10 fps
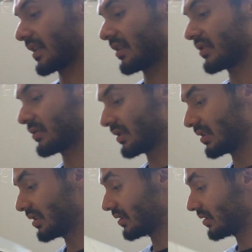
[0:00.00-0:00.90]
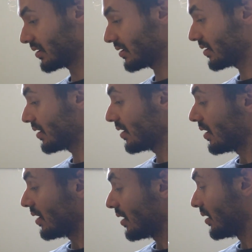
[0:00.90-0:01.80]
that's what it is.
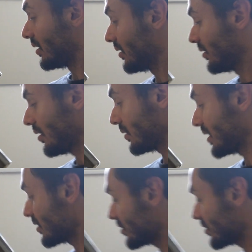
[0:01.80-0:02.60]
Yo, these are